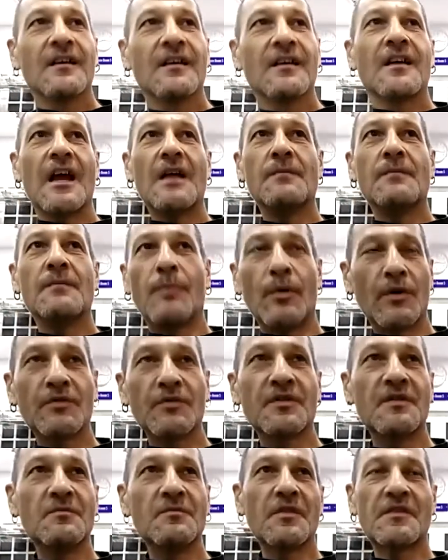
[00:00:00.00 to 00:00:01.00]
and boiled
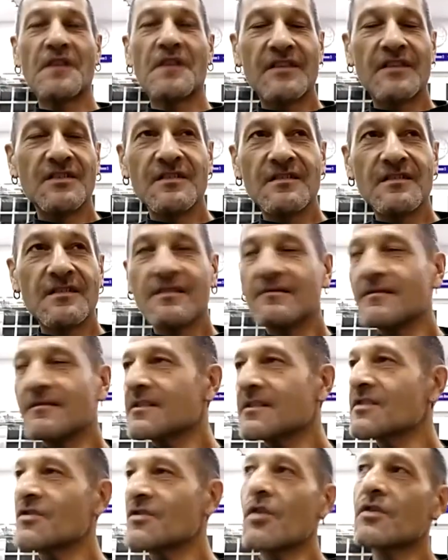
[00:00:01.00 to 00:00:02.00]
them with onions and
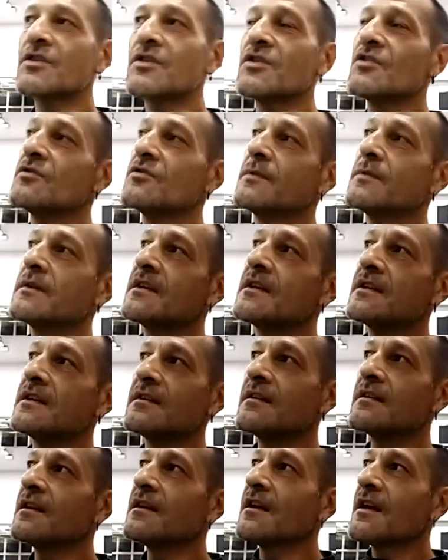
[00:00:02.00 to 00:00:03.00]
stock cube and then
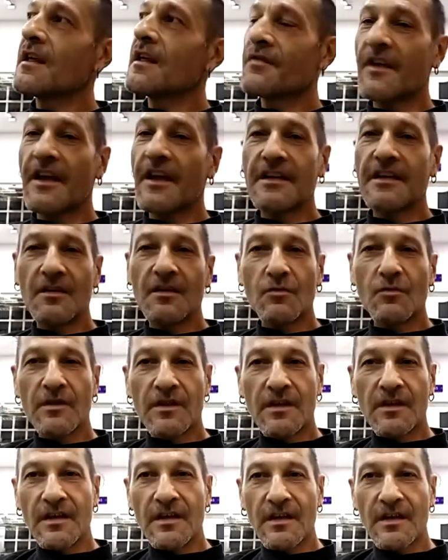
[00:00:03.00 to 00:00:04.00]
thickened it with
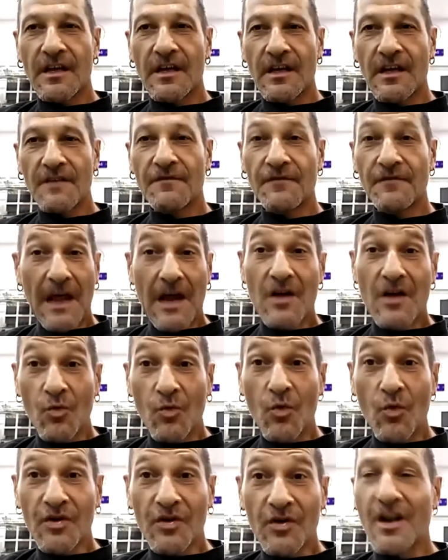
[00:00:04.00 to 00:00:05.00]
a, a flour and
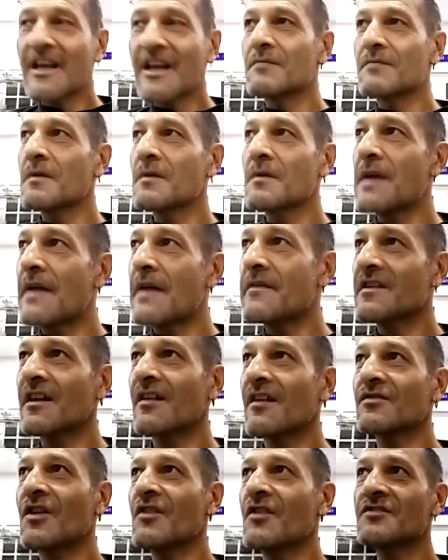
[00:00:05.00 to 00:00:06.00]
water. And I can remember having that on
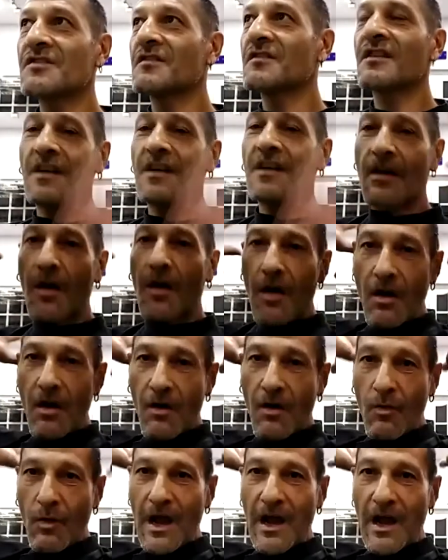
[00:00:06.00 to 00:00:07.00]
toast and thinking, oh,
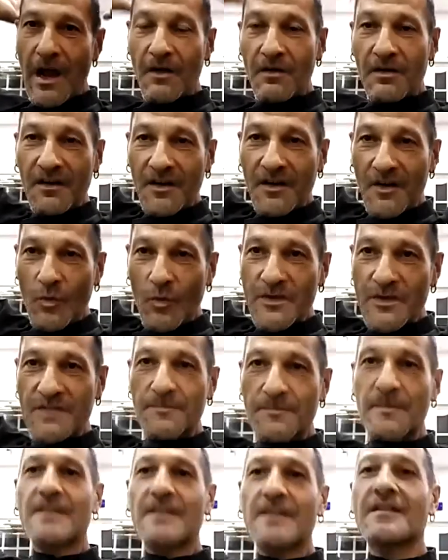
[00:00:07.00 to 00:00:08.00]
wow, we just
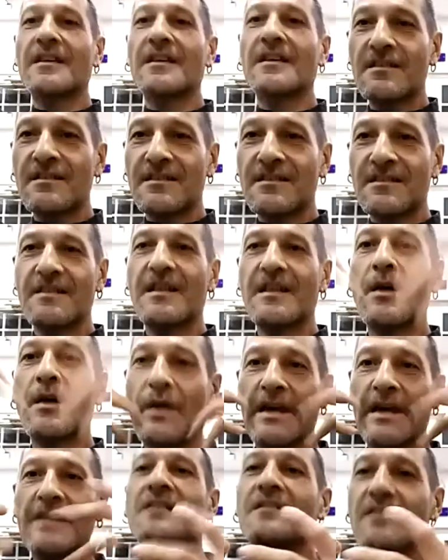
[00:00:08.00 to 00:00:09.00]
picked these. They were
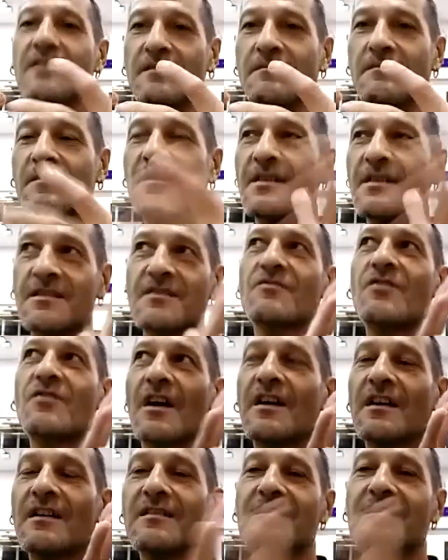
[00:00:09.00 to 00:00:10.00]
eating them. This is
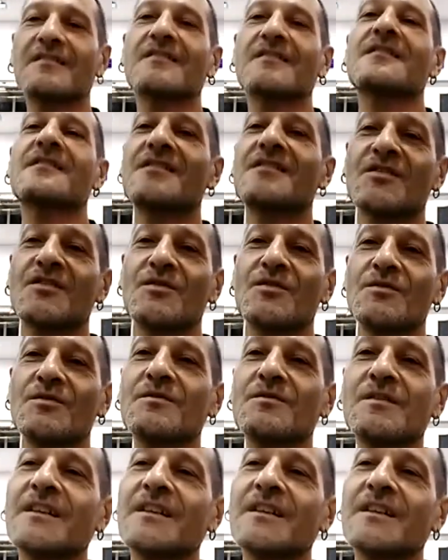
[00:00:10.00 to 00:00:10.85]
great. This is cool.